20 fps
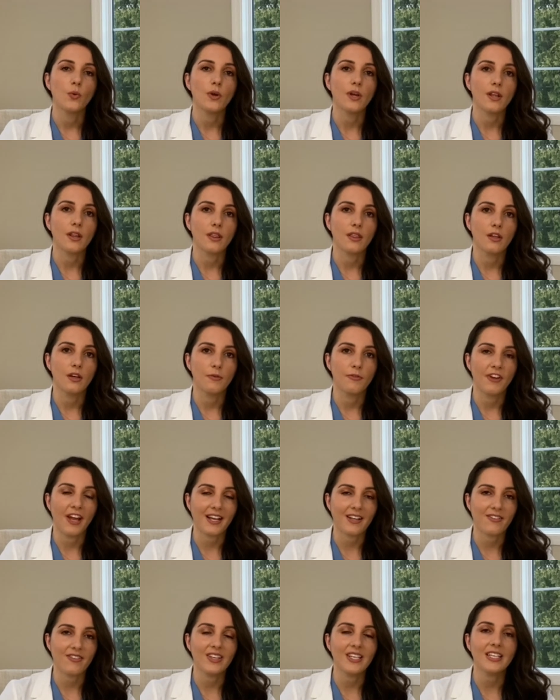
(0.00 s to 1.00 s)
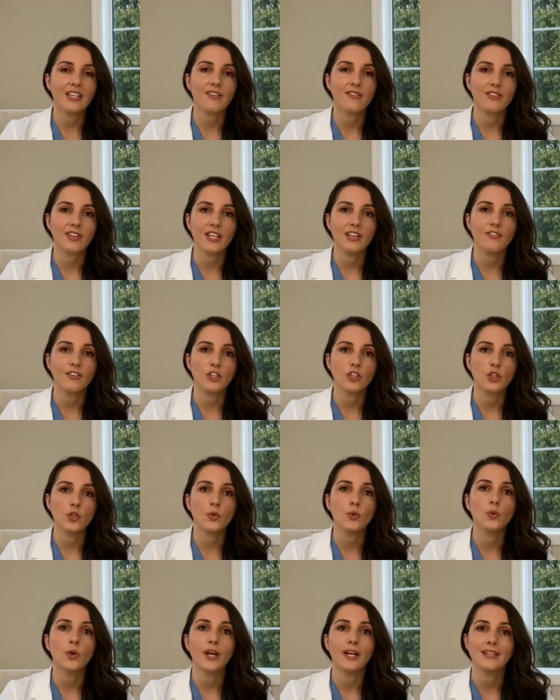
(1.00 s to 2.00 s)
The vaccine is giving
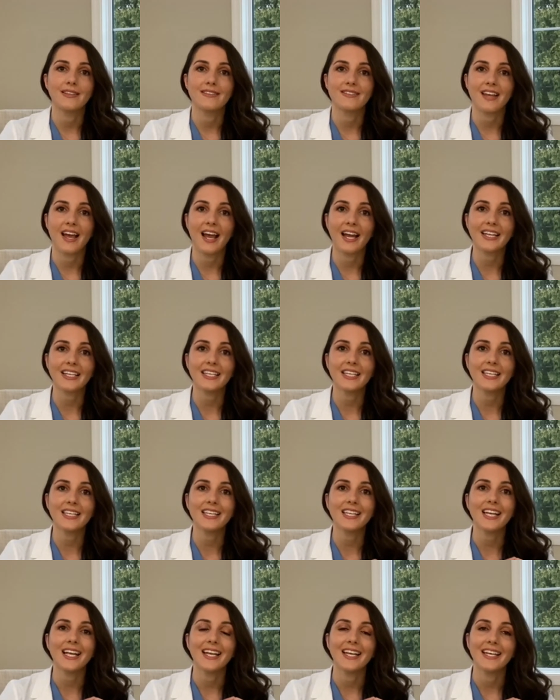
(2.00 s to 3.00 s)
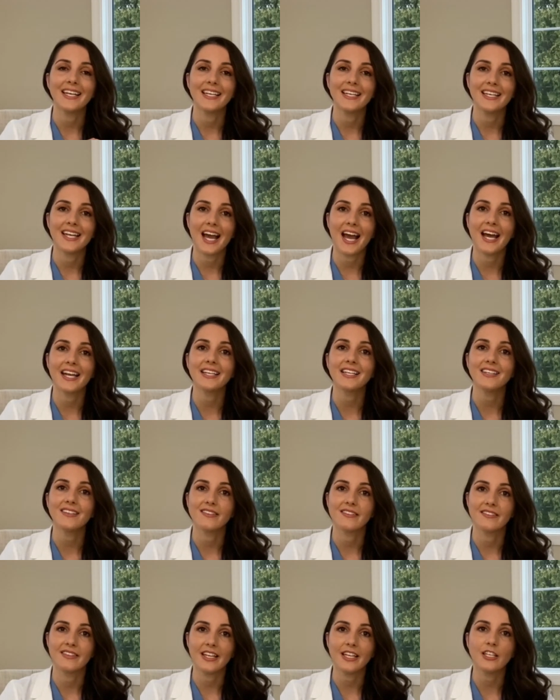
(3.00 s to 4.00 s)
you a tiny,
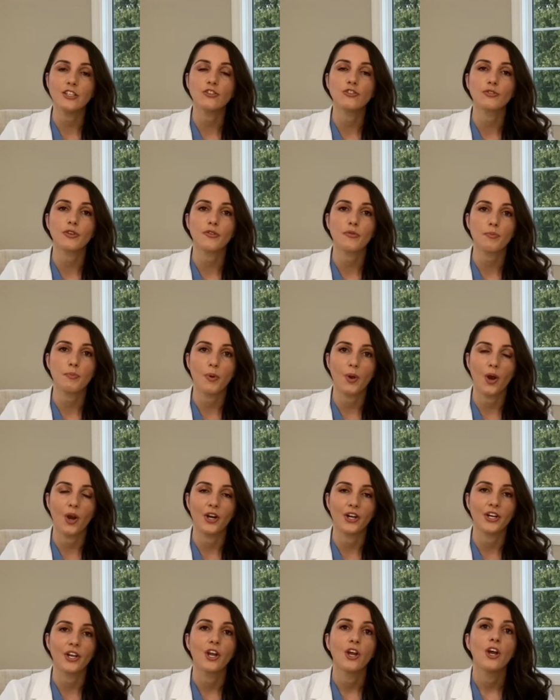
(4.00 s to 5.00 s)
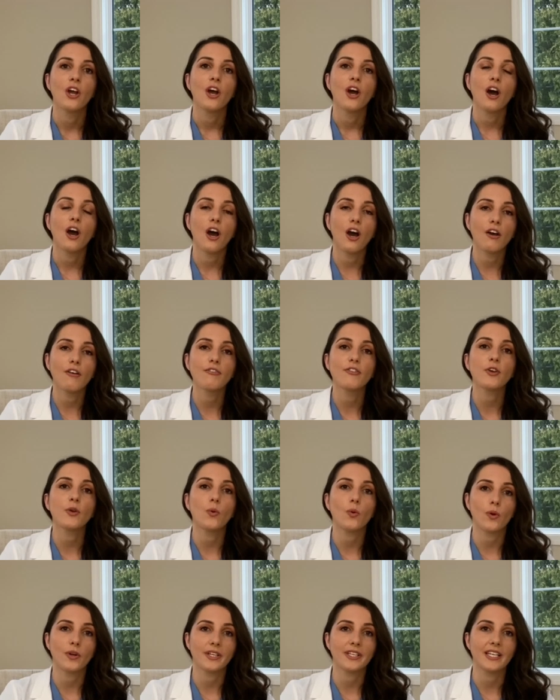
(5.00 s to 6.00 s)
non-dangerous part of the
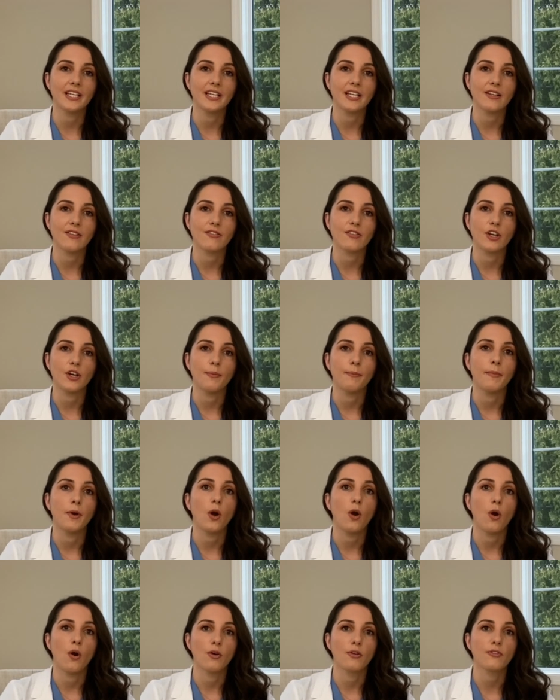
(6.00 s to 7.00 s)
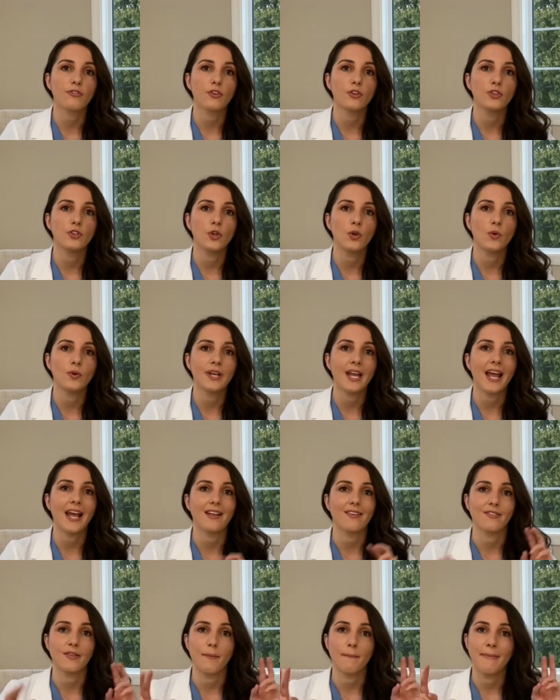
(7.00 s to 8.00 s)
organism, also known
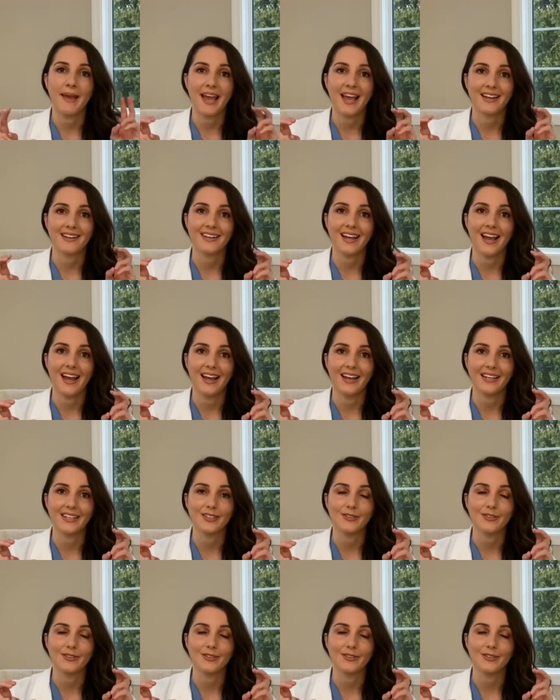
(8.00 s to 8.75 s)
as a bad guy.